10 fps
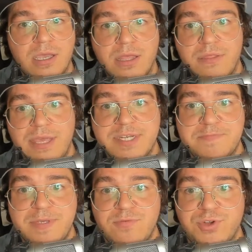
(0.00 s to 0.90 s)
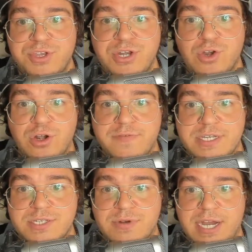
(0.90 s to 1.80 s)
they must be really
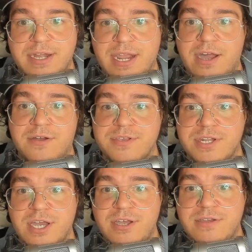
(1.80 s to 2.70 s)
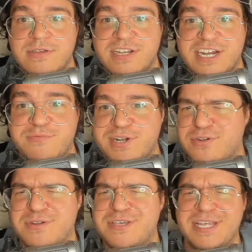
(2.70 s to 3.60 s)
nervous right now, you know? Like we don't
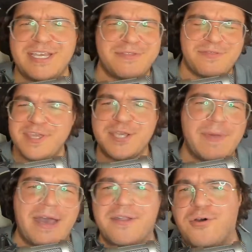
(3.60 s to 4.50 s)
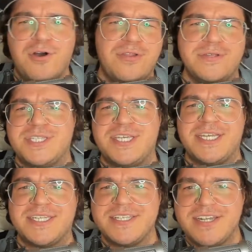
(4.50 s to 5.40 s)
really like think about all those
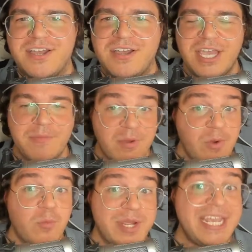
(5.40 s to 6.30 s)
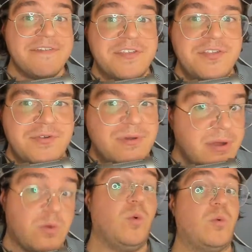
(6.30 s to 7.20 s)
things, you know? But when we have to do it, like,
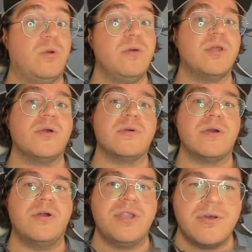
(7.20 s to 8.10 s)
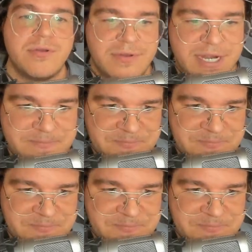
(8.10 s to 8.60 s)
oh no, right?